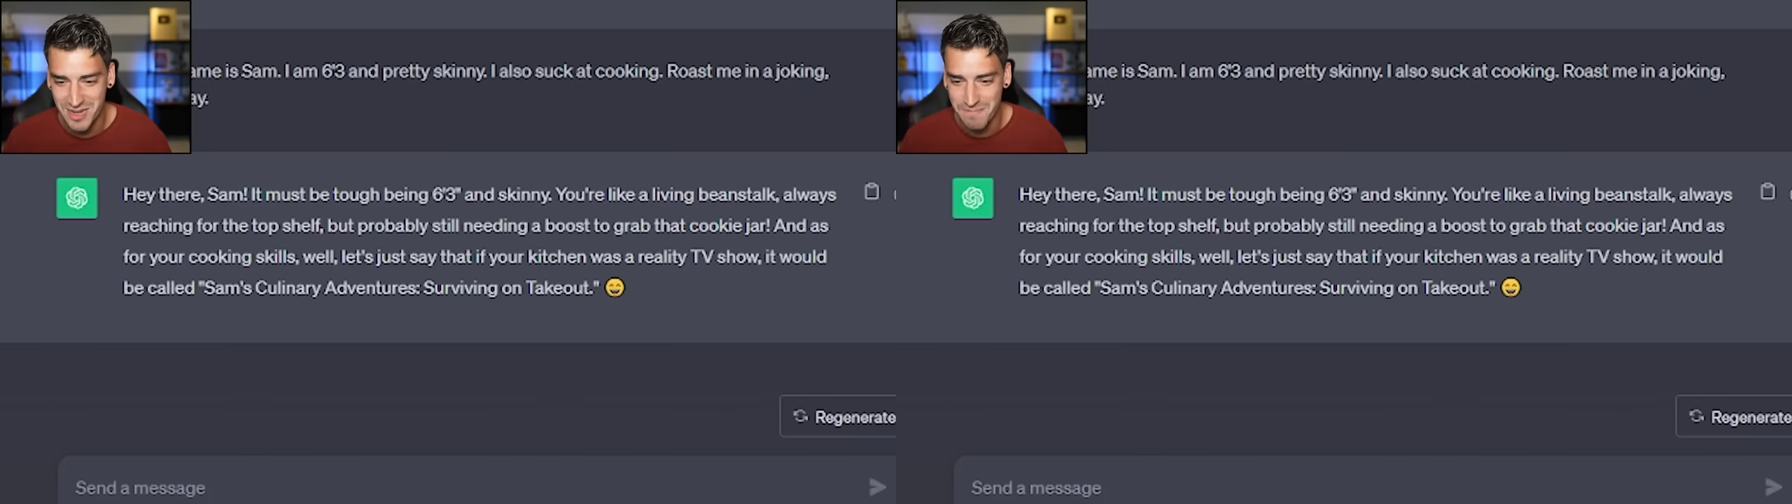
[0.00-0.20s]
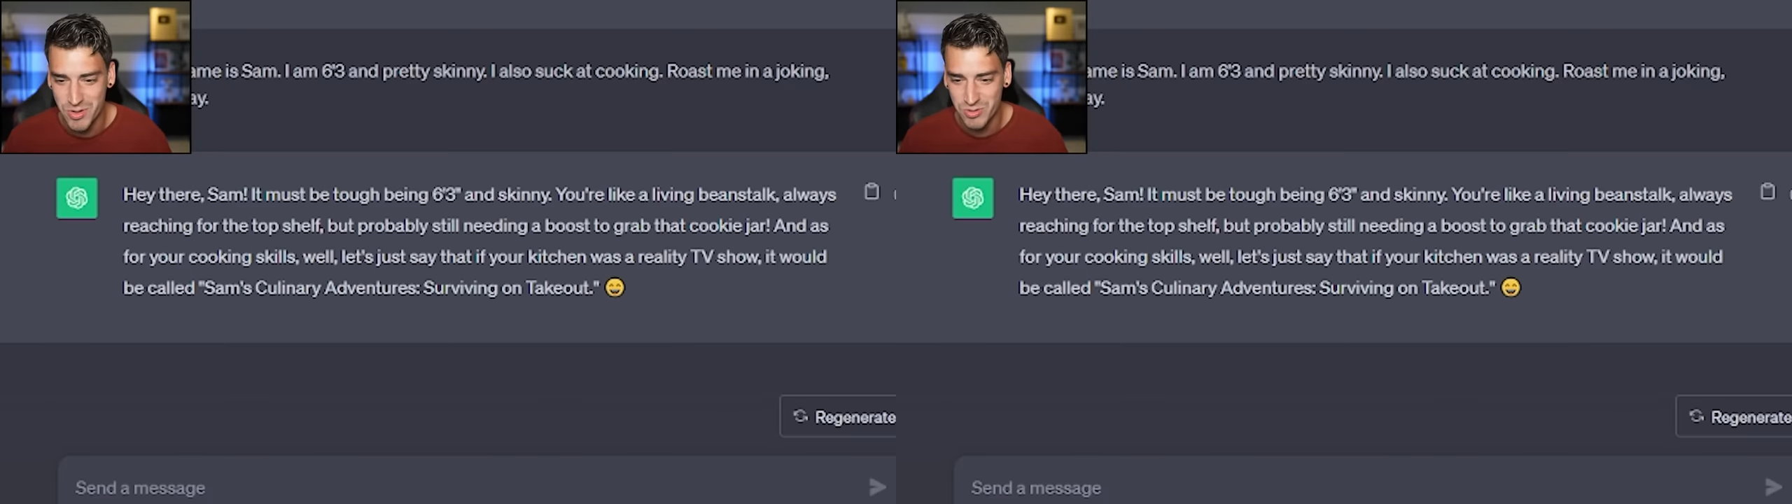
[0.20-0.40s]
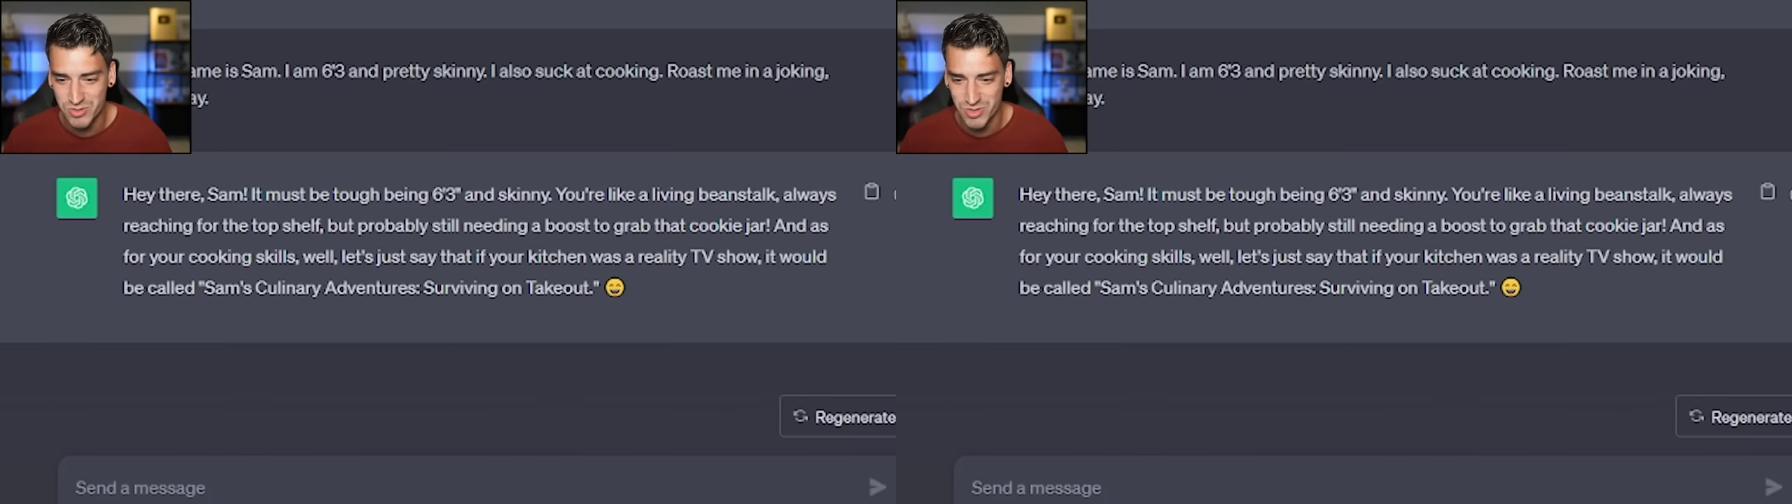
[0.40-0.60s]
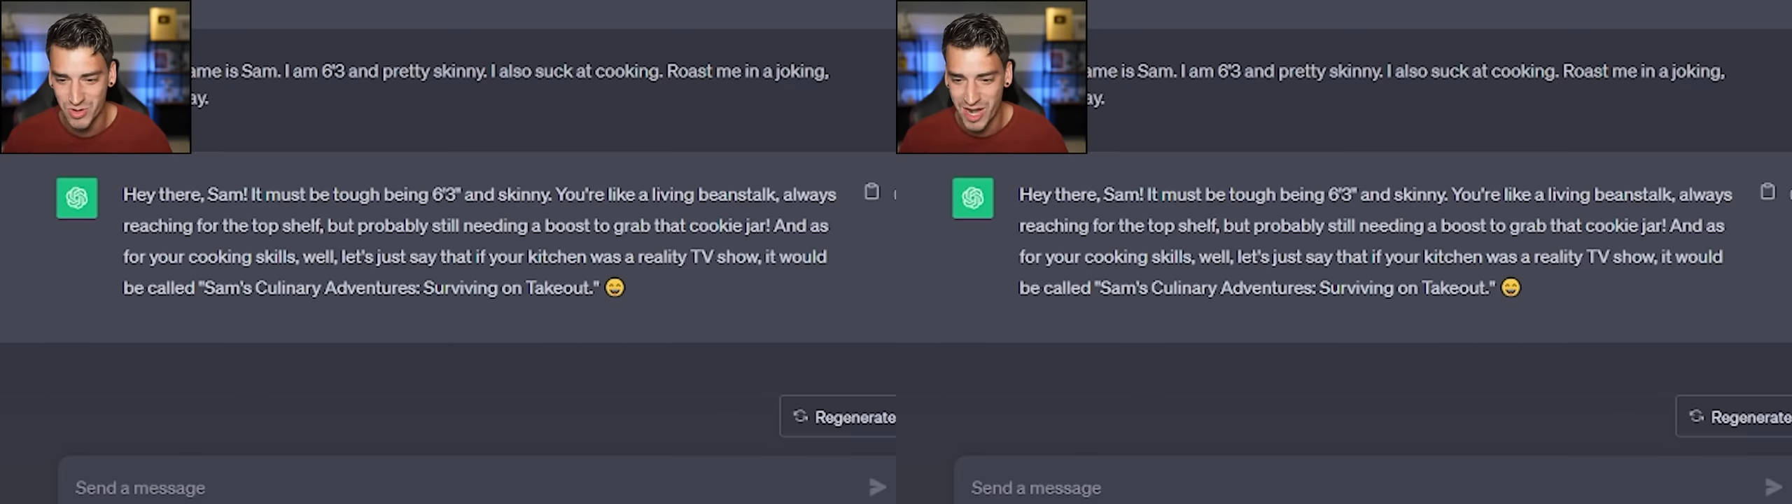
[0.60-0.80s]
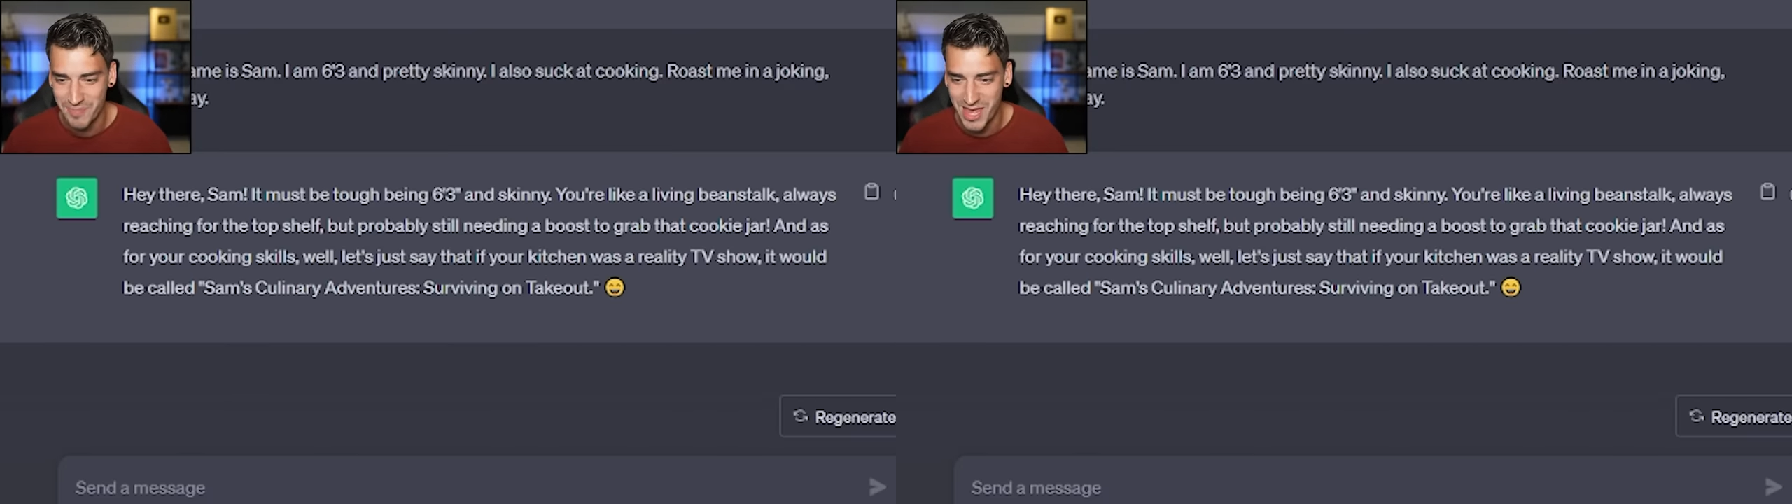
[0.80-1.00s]
boost to
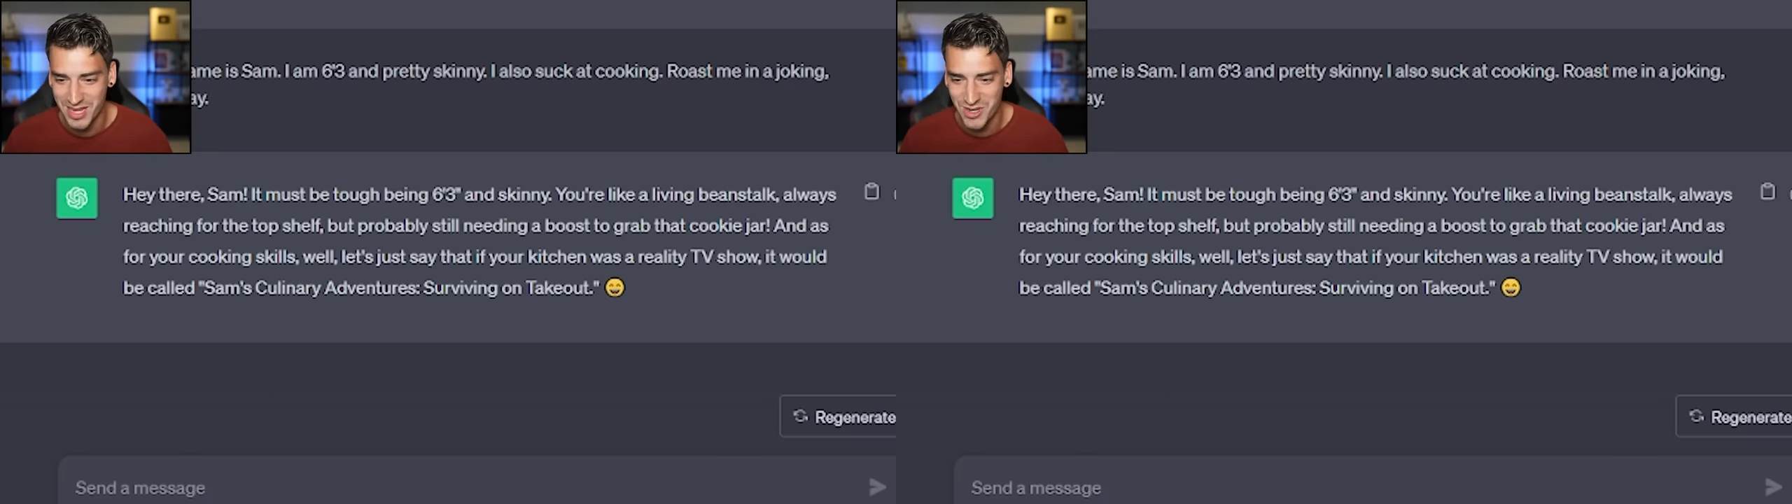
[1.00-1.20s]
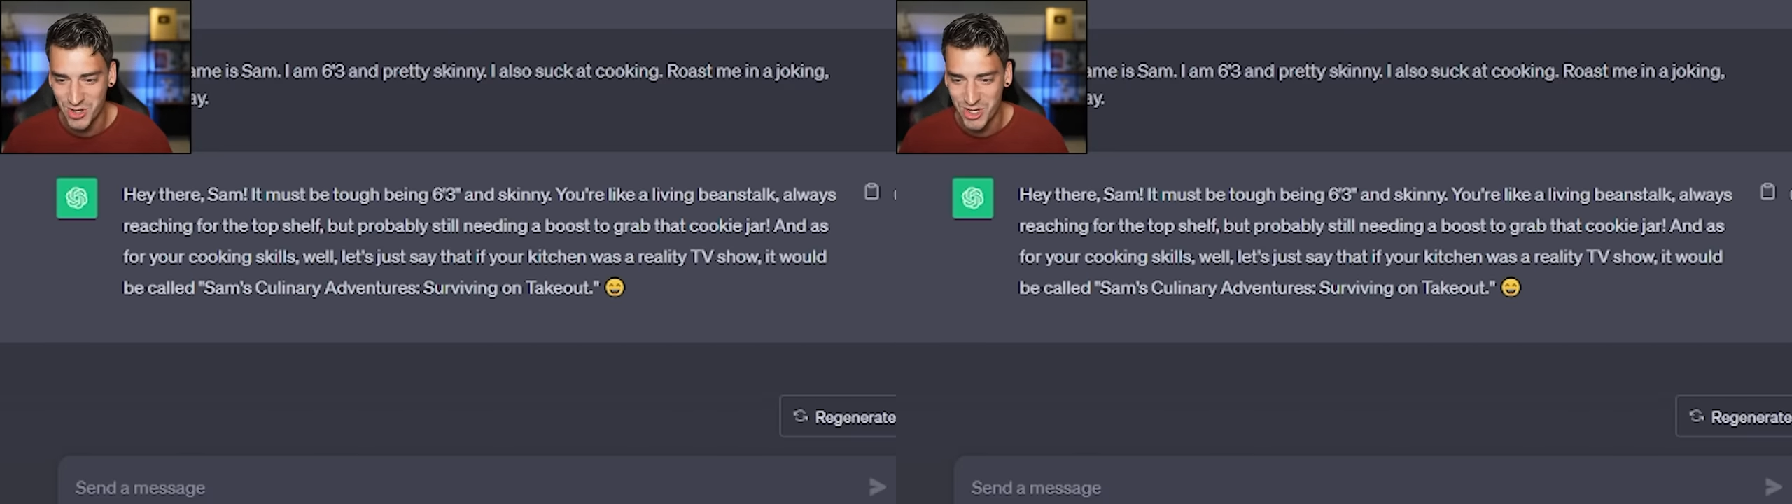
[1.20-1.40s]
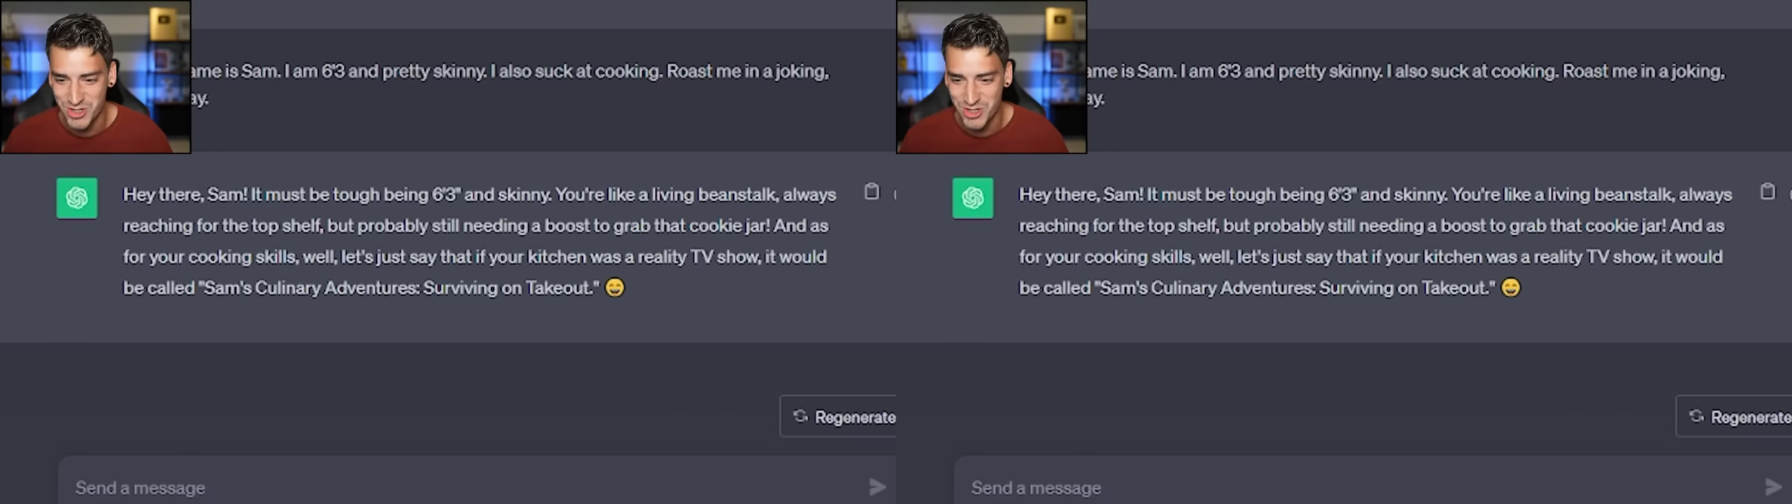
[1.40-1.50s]
grab that cookie